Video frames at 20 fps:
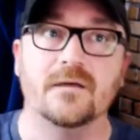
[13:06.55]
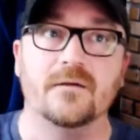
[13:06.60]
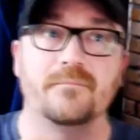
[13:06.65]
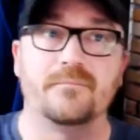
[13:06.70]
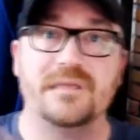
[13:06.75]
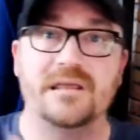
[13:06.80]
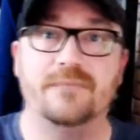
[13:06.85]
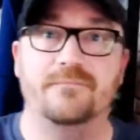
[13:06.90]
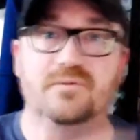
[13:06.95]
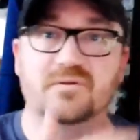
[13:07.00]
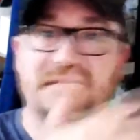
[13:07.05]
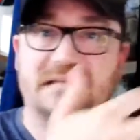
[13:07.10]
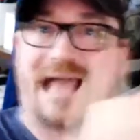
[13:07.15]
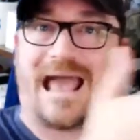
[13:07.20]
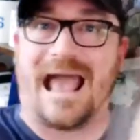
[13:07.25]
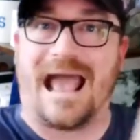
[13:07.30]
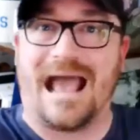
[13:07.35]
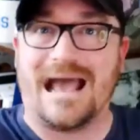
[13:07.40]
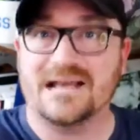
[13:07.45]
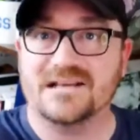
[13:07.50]
people's
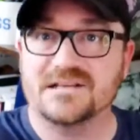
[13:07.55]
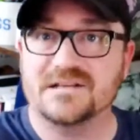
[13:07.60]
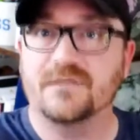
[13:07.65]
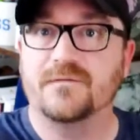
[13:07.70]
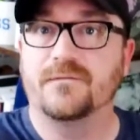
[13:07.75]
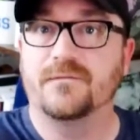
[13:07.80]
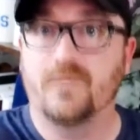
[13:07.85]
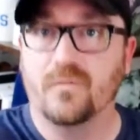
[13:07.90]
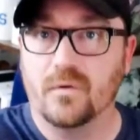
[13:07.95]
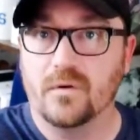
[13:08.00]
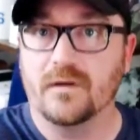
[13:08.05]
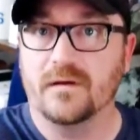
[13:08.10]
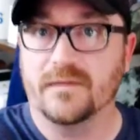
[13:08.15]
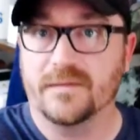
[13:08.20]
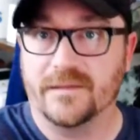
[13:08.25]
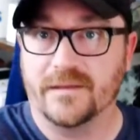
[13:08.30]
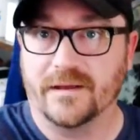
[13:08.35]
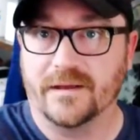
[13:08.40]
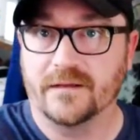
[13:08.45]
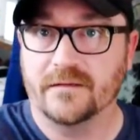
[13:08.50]
ask for a
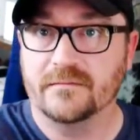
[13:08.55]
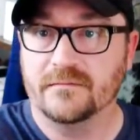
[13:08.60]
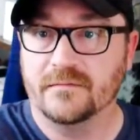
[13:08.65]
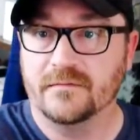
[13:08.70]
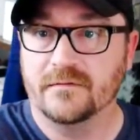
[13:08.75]
thing